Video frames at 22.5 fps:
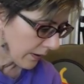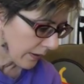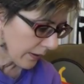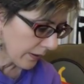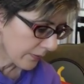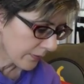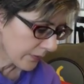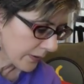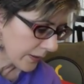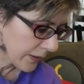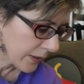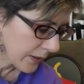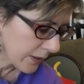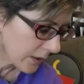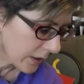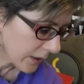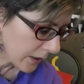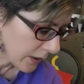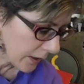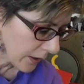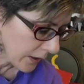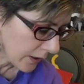and then
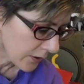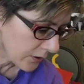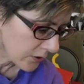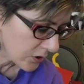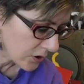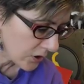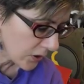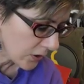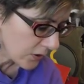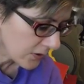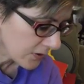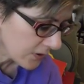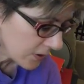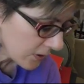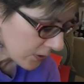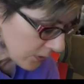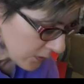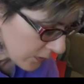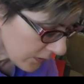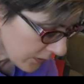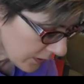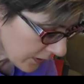uh, she also
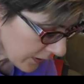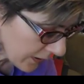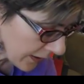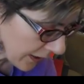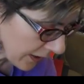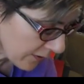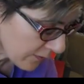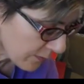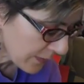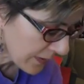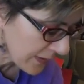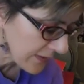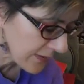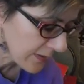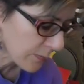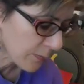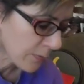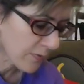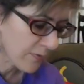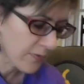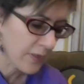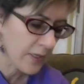gave me
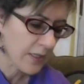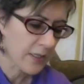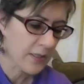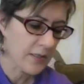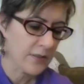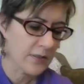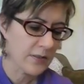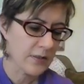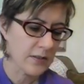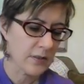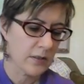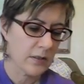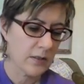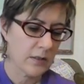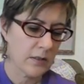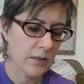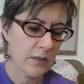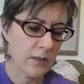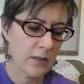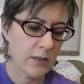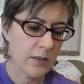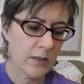some of these
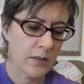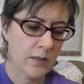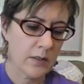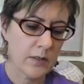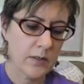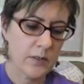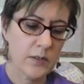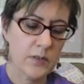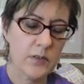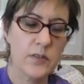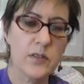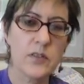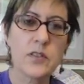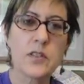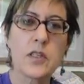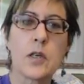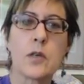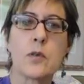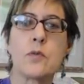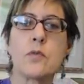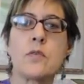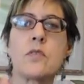
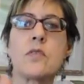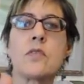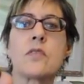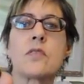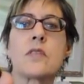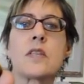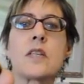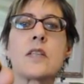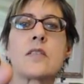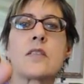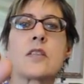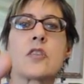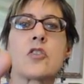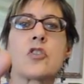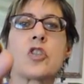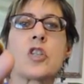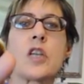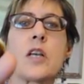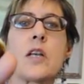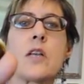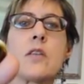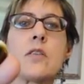stone, these uh,
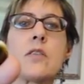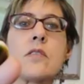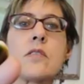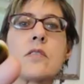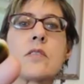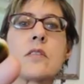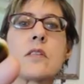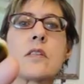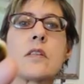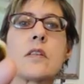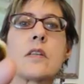shells.